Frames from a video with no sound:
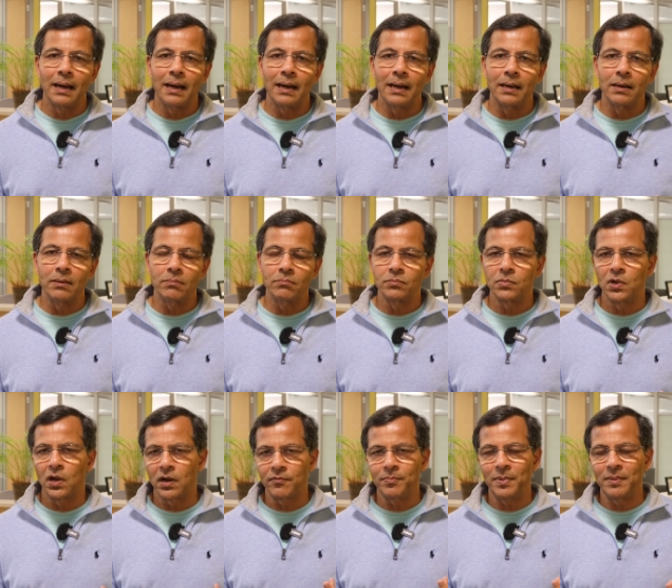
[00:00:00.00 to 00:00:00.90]
Uh, a
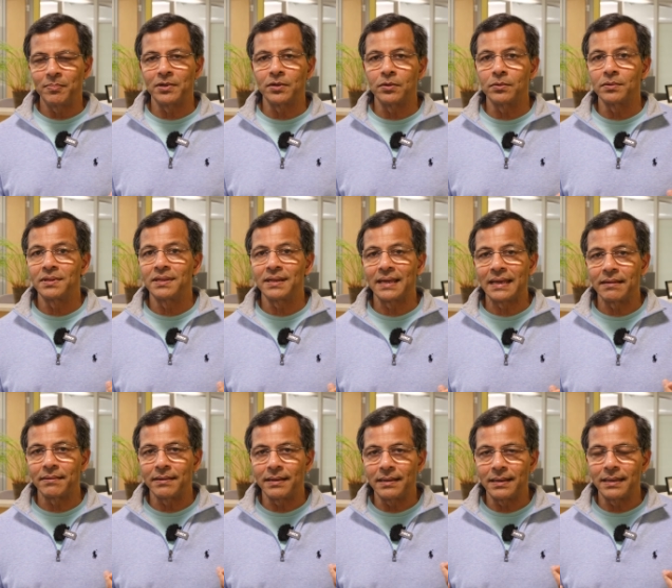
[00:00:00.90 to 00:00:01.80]
lot of people don't
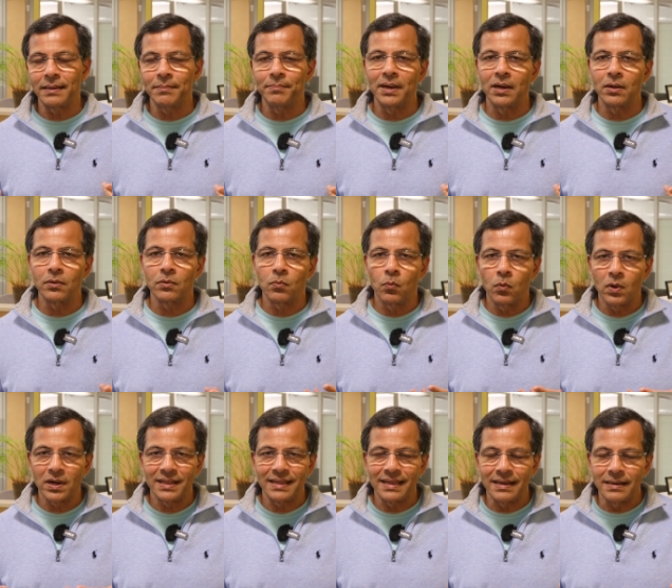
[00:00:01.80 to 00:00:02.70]
think really about
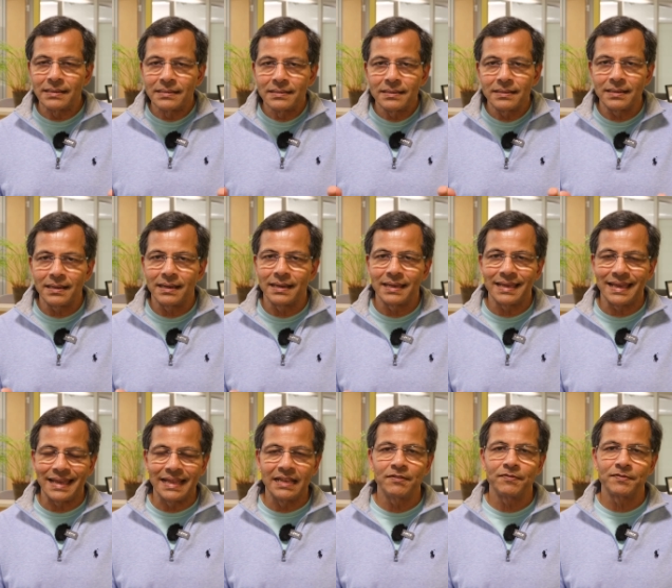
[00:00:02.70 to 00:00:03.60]
what the
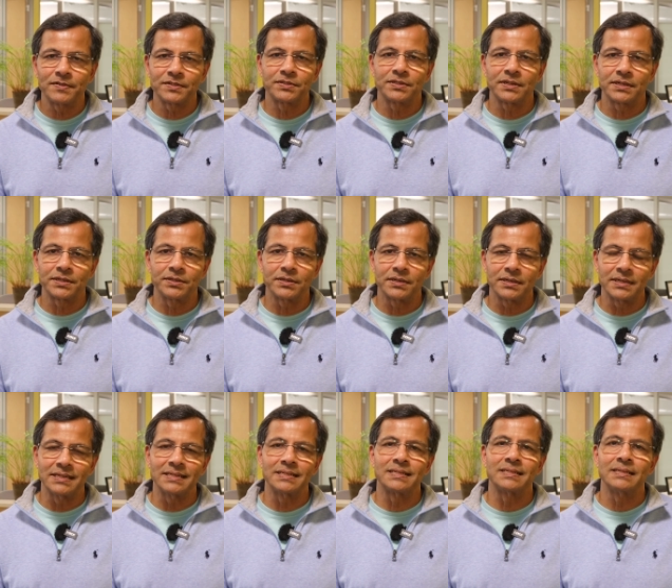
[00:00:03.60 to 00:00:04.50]
underlying infrastructure
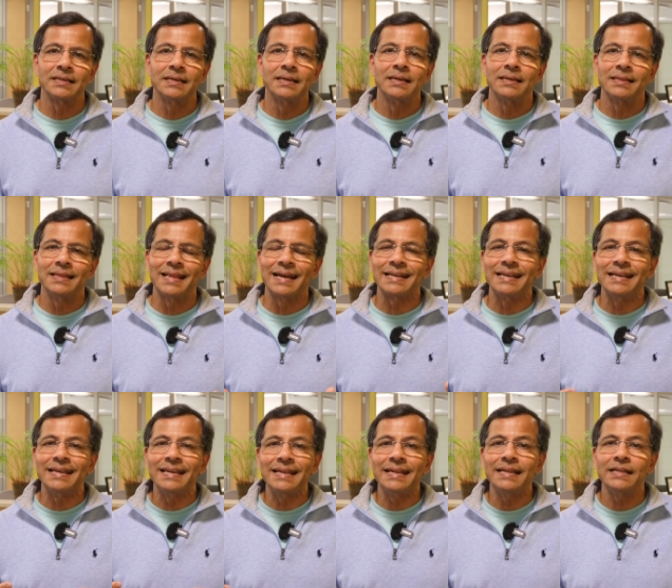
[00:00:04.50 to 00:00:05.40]
is that
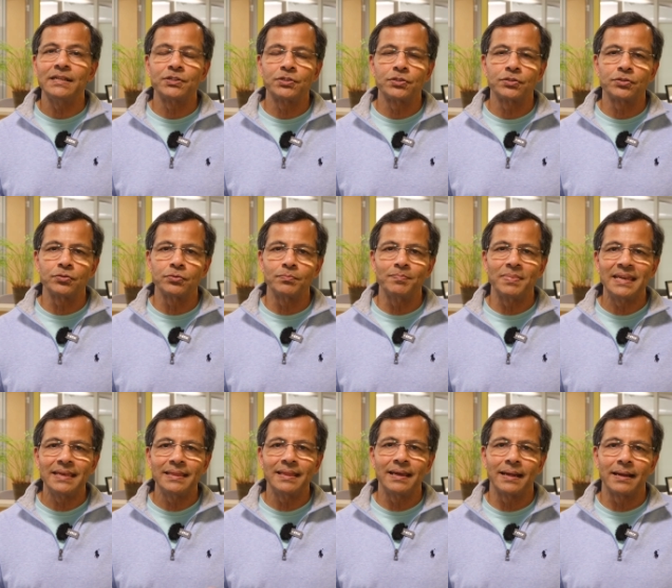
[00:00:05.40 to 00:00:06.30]
needs to
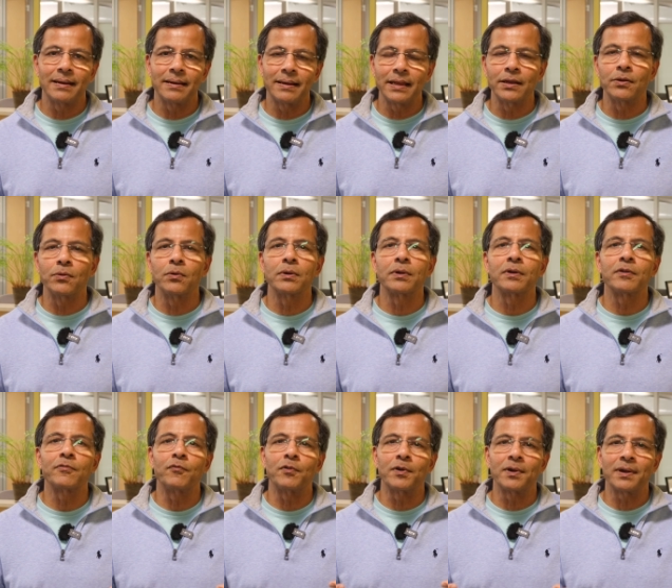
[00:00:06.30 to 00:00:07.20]
be there in
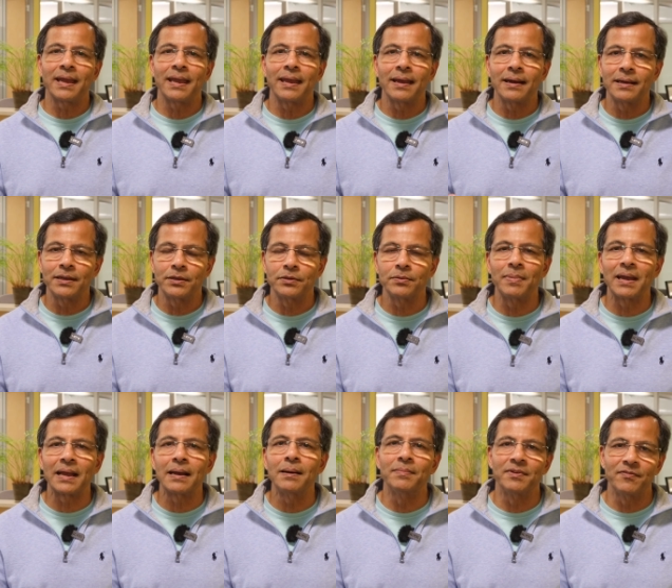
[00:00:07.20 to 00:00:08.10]
order for AI to
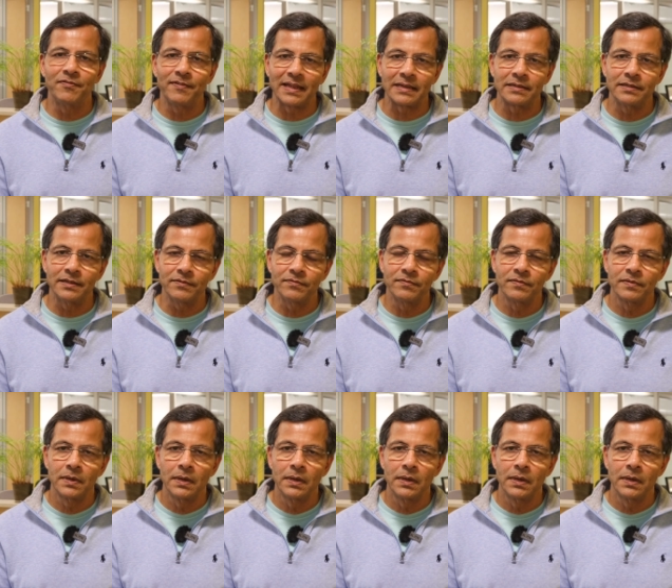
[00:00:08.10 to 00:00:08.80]
become effective.